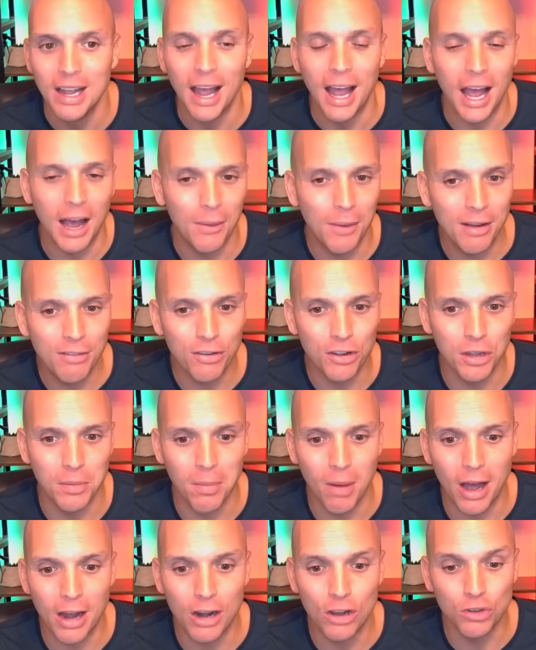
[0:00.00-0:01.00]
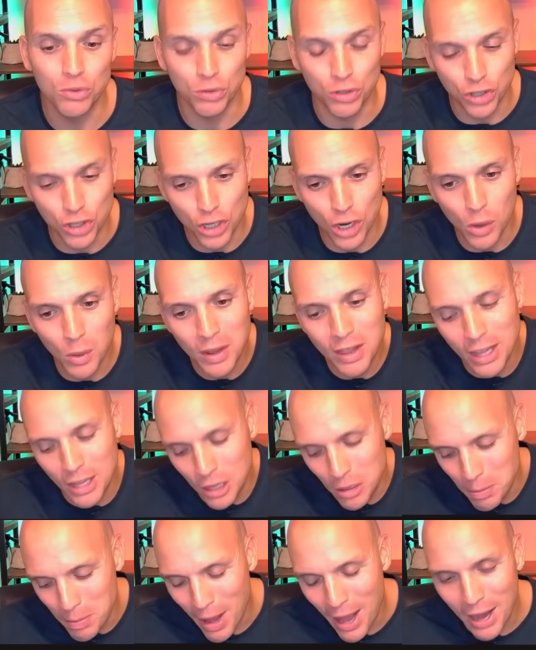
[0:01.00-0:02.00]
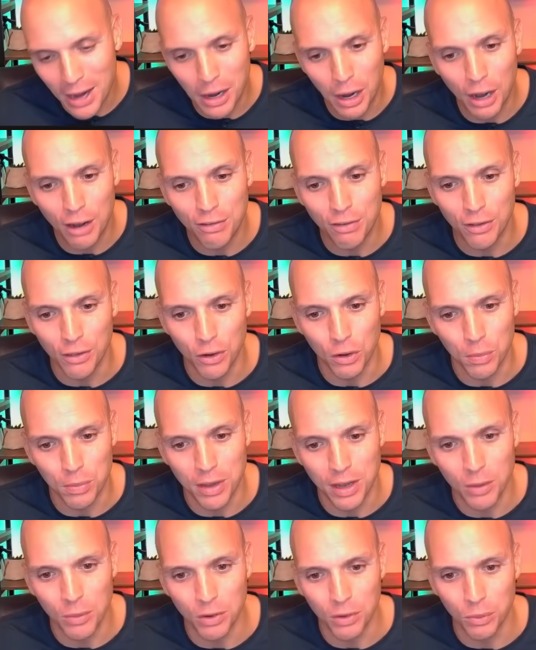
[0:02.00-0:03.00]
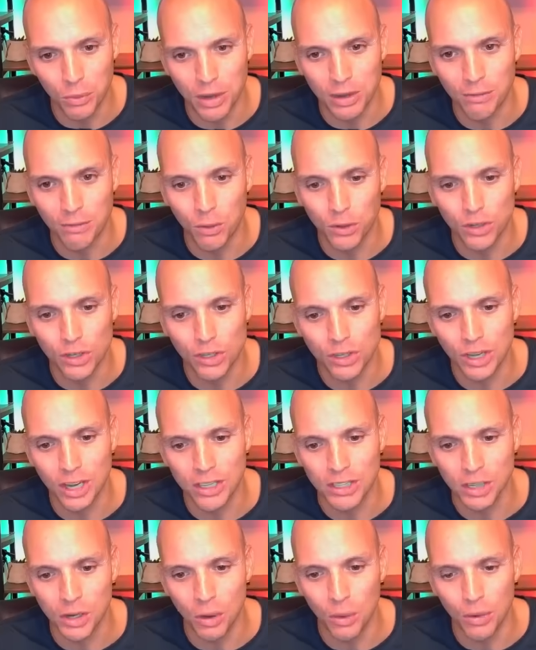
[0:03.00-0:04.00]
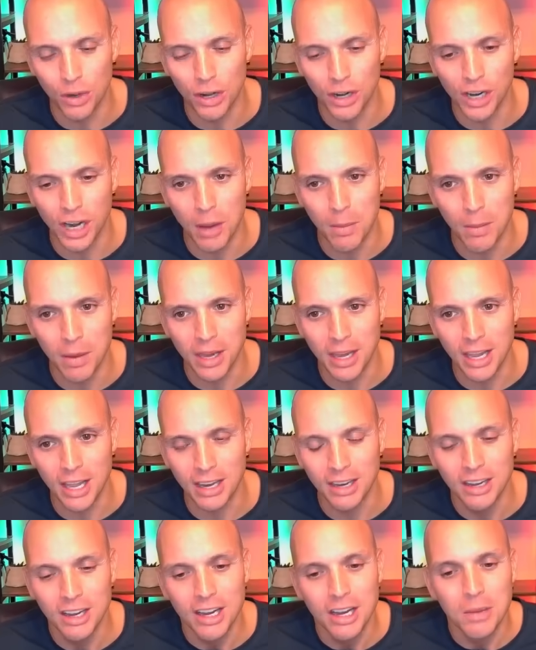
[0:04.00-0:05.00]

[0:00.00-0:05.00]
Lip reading: However, the models will show it, then they'll back off a little bit with reinforcing shots of cold air coming in.